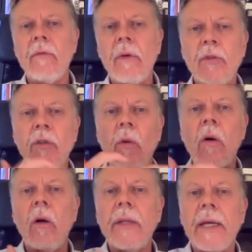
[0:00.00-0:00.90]

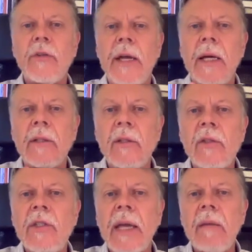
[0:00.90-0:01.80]
so-called externalities. The
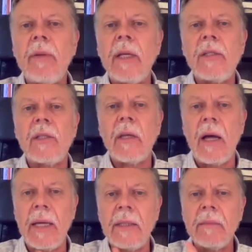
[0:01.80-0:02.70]
second place
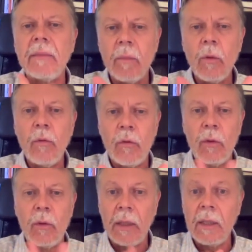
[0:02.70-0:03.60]
I lived
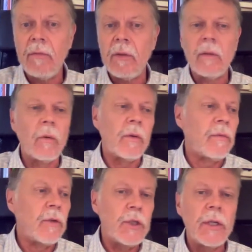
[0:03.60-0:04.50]
in
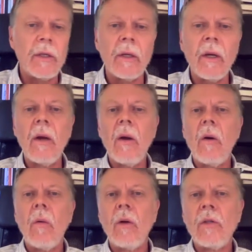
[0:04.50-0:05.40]
Northern Virginia,
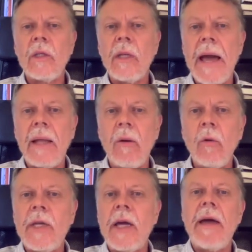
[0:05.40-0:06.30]
was in
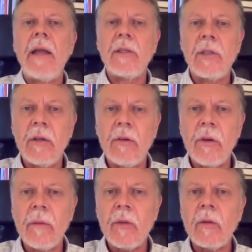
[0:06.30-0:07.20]
Old Town
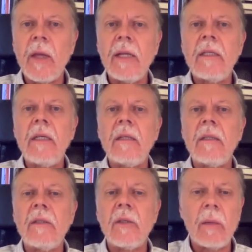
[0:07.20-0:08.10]
Alexandria. So
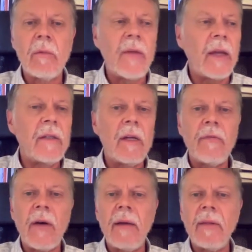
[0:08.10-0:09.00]
December of
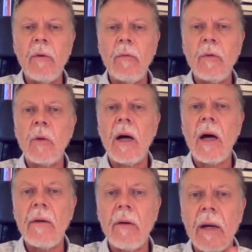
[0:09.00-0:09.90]
1985, I moved into a
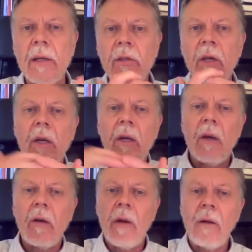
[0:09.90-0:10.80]
high-rise,
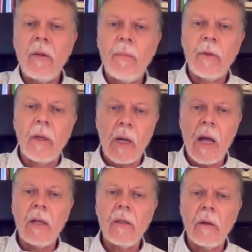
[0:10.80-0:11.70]
I rented a
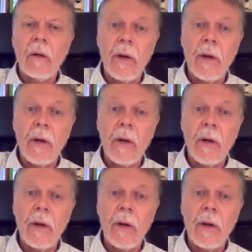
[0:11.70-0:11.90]
condo